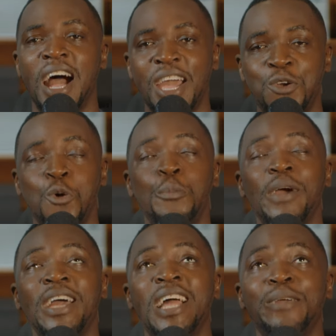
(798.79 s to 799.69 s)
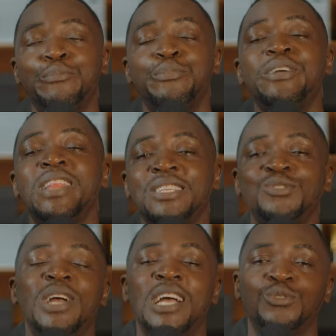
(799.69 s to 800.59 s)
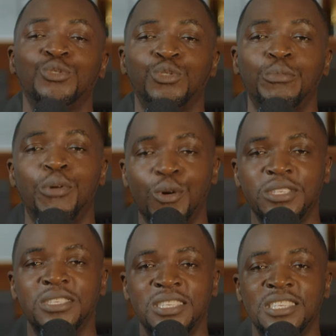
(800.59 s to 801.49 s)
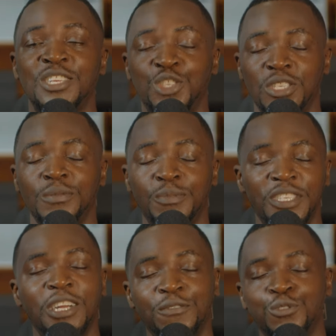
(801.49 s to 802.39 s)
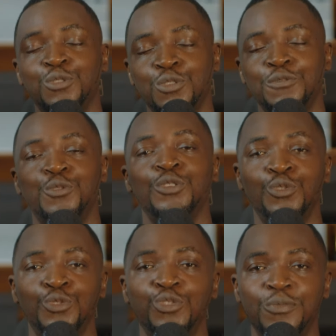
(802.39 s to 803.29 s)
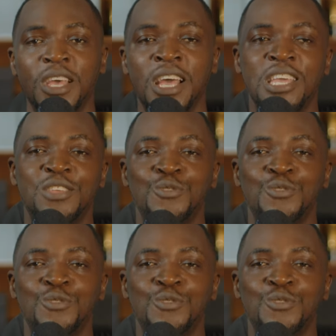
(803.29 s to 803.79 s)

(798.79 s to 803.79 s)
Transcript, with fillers: I hope and I pray that you guys will support this channel, especially for those of you on YouTube.